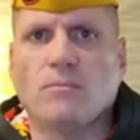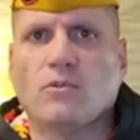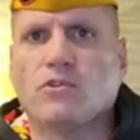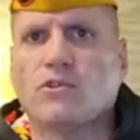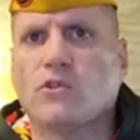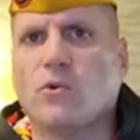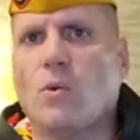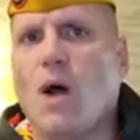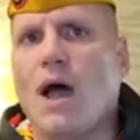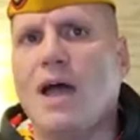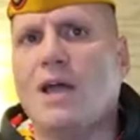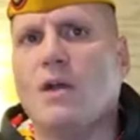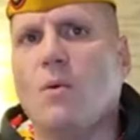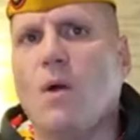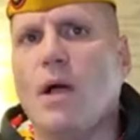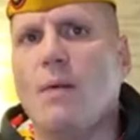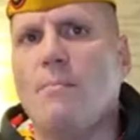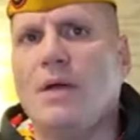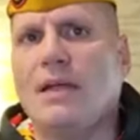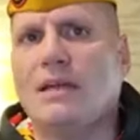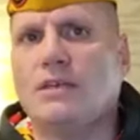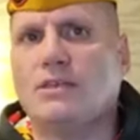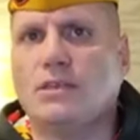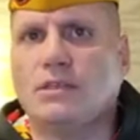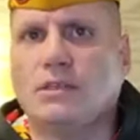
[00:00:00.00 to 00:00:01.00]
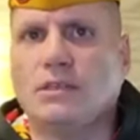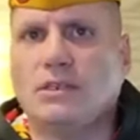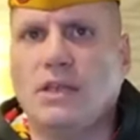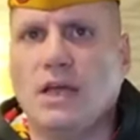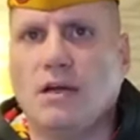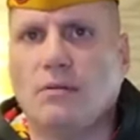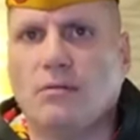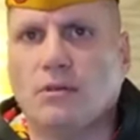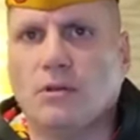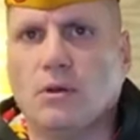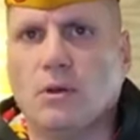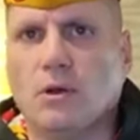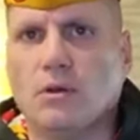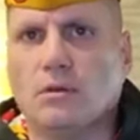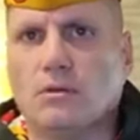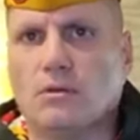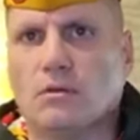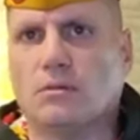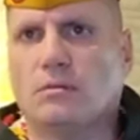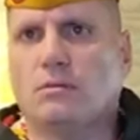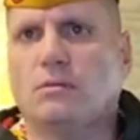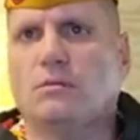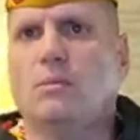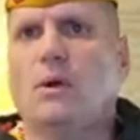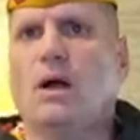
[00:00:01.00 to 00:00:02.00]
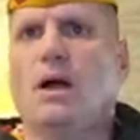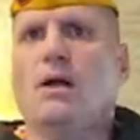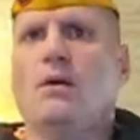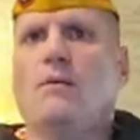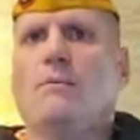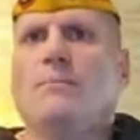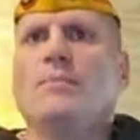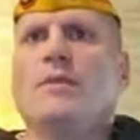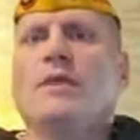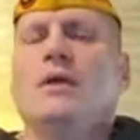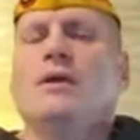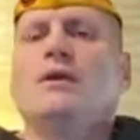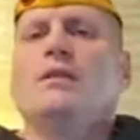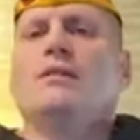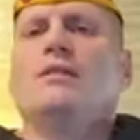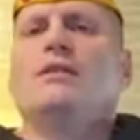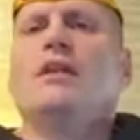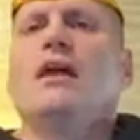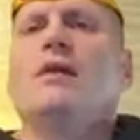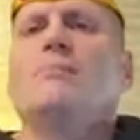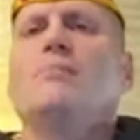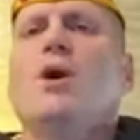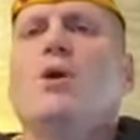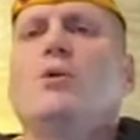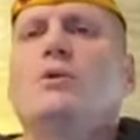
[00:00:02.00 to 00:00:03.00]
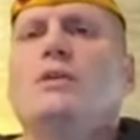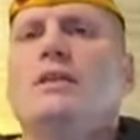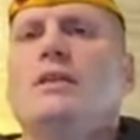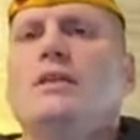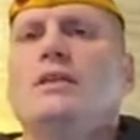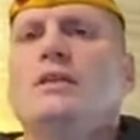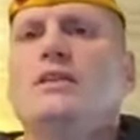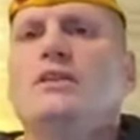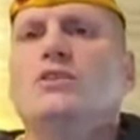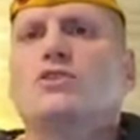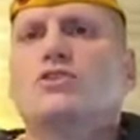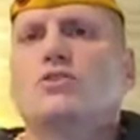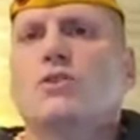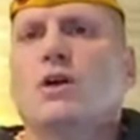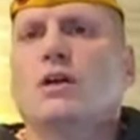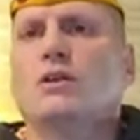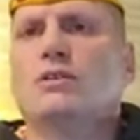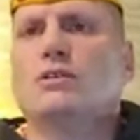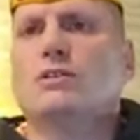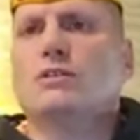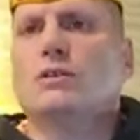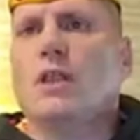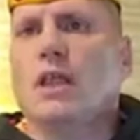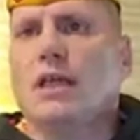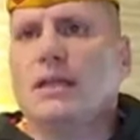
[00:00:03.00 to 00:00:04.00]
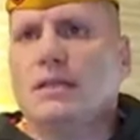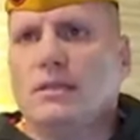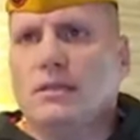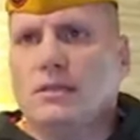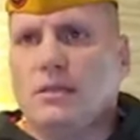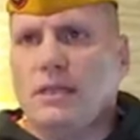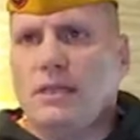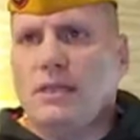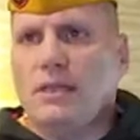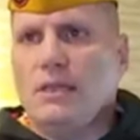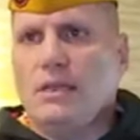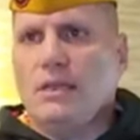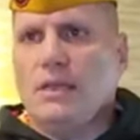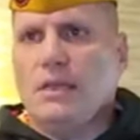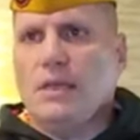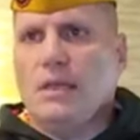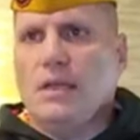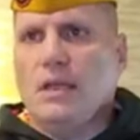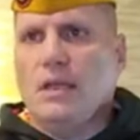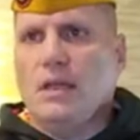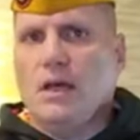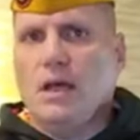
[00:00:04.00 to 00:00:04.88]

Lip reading: So why do I mention the Devil Dogs? Well, the MODD is structured like the League.